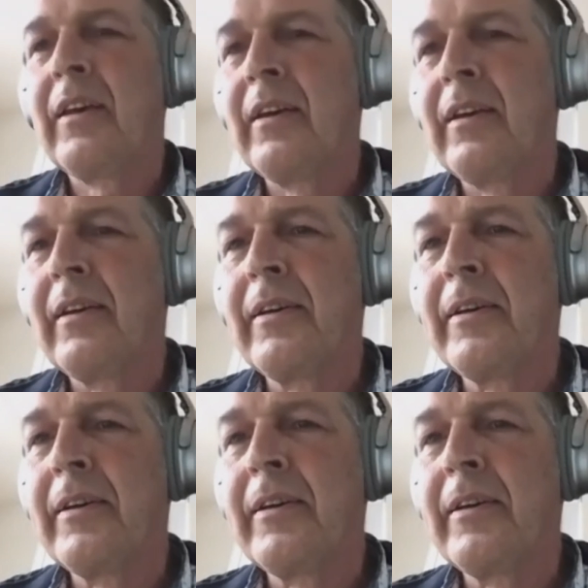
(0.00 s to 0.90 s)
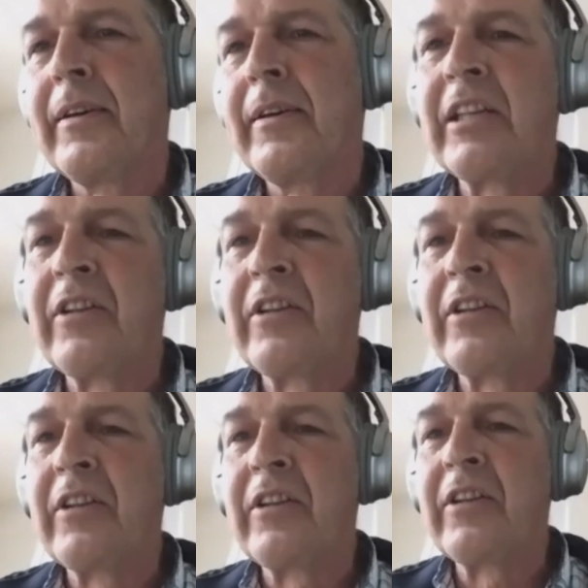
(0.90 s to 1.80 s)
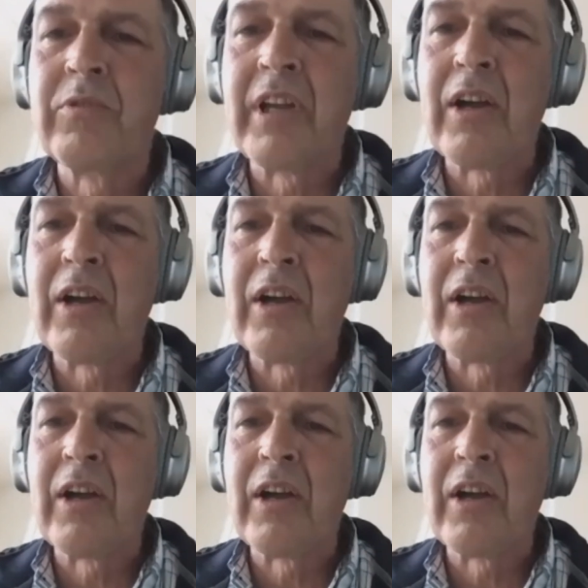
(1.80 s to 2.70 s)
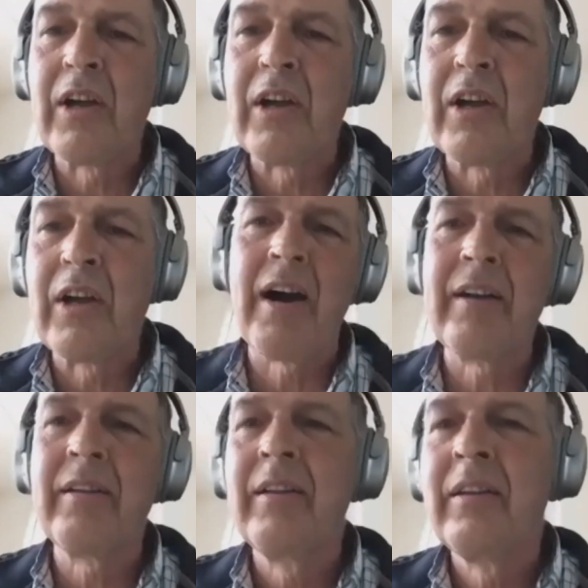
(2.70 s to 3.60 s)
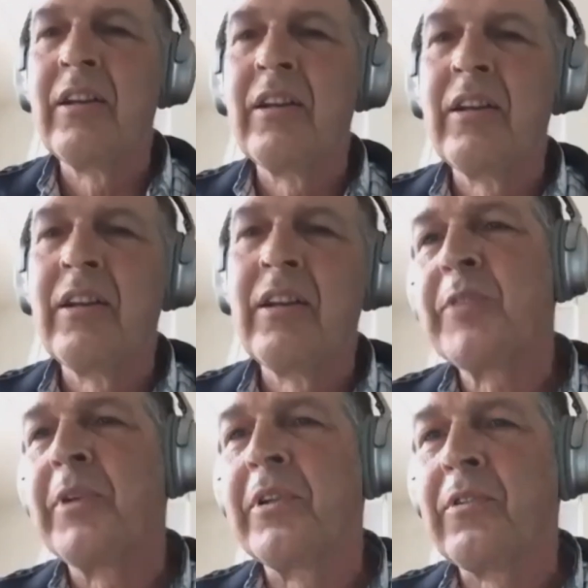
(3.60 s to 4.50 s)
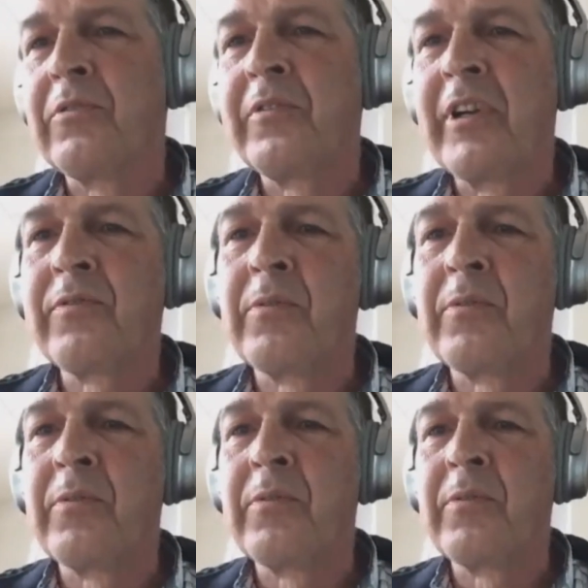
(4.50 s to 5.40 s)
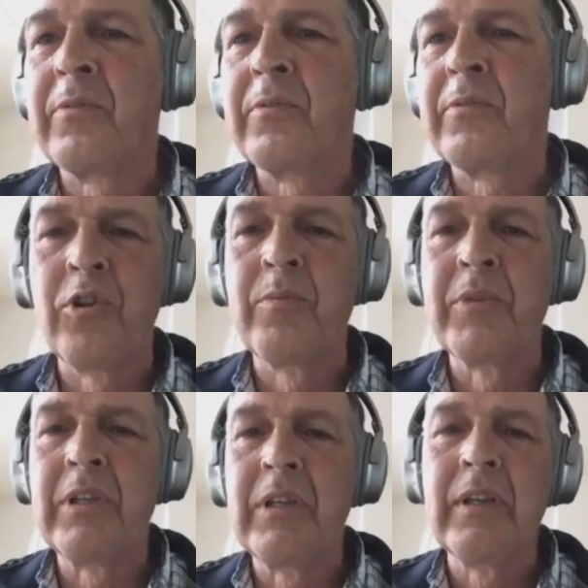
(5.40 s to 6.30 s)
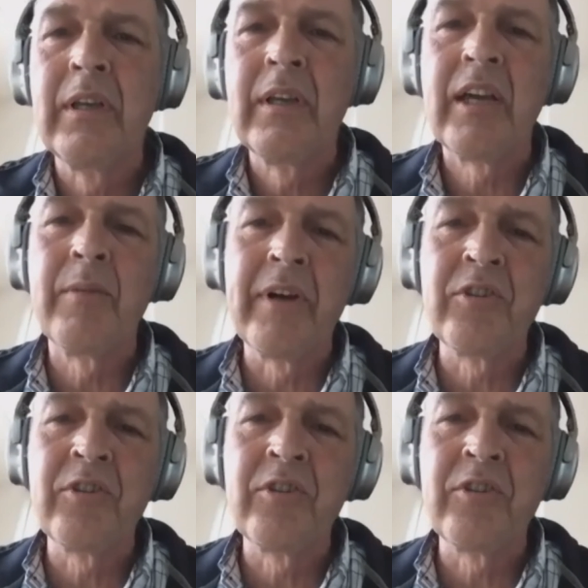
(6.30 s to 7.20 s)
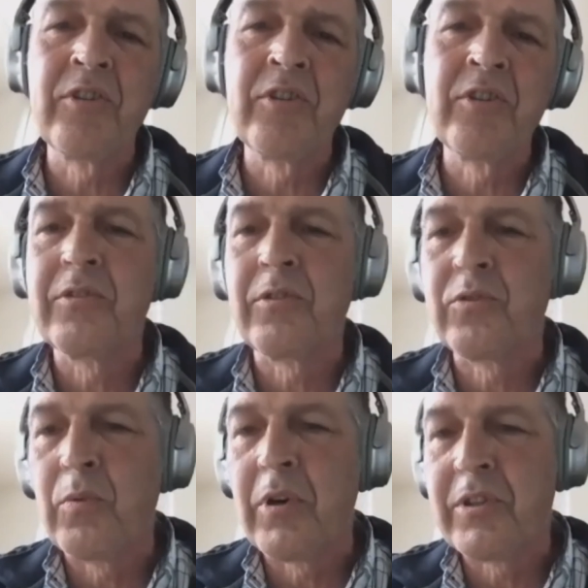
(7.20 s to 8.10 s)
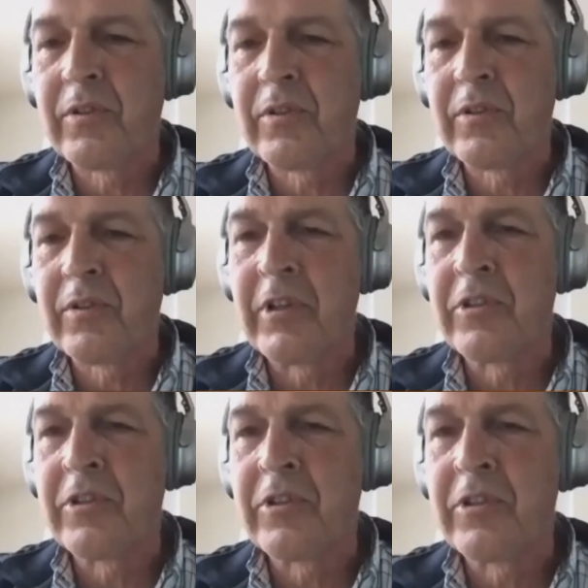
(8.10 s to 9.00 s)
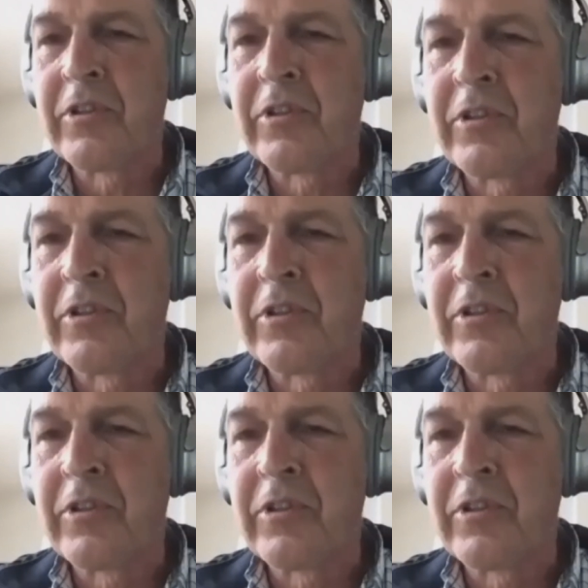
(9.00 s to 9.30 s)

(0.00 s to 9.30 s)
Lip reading: And there still are a number of export contracts from Netherlands towards Germany and Belgium and also towards further to the south.